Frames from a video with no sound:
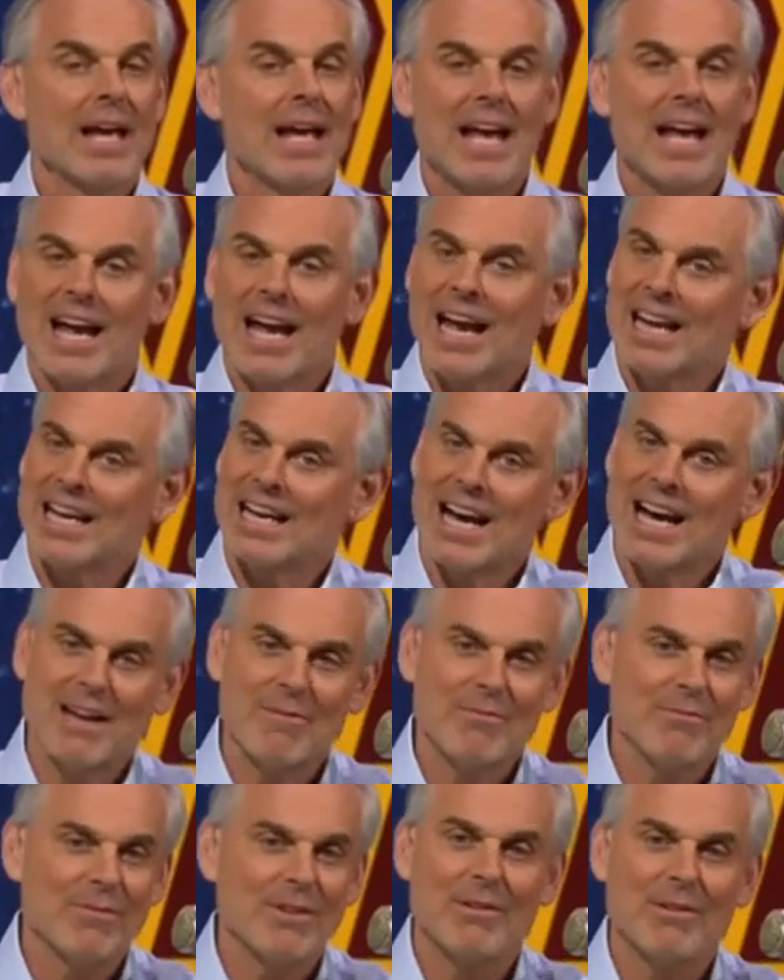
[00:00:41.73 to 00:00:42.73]
and
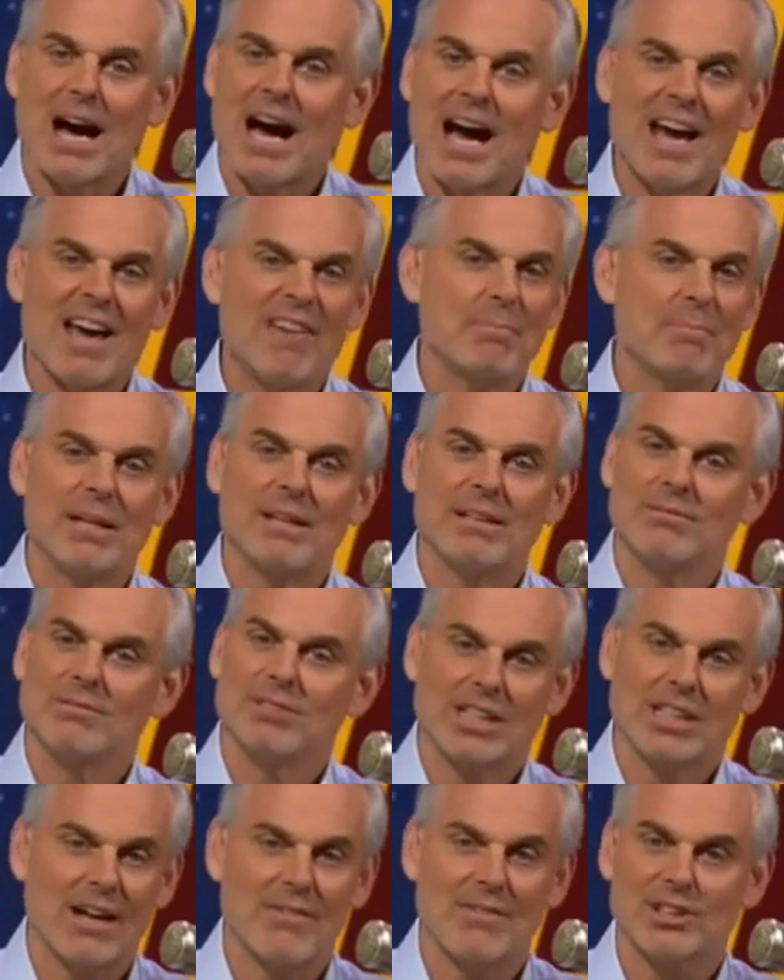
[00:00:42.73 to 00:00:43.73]
I've been
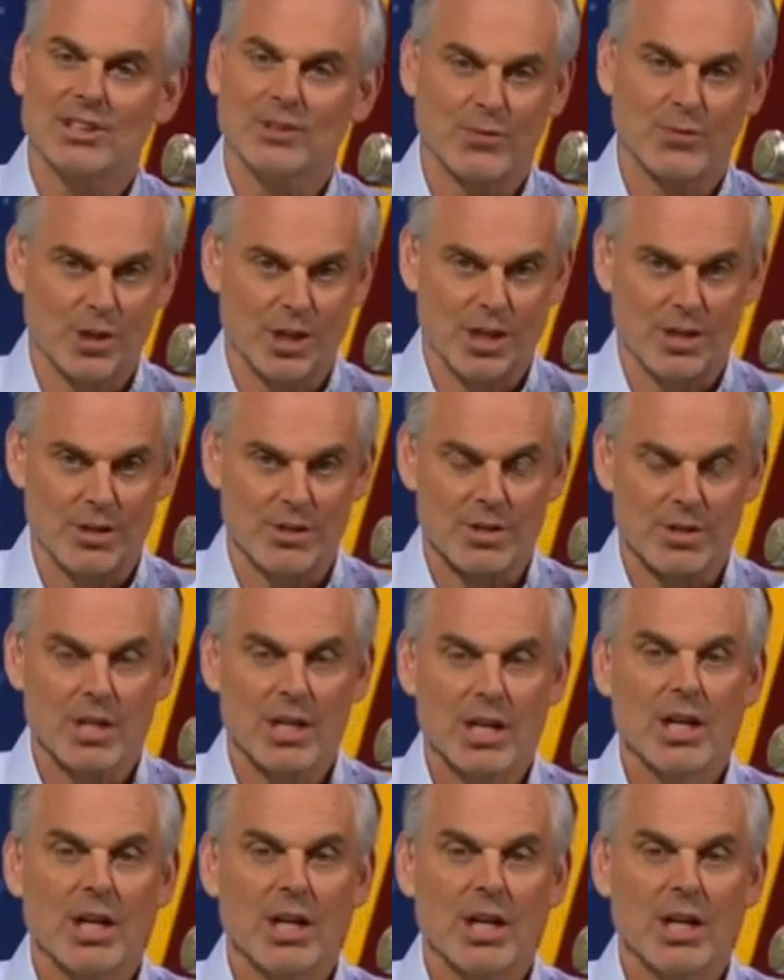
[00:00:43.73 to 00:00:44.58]
saying this for years,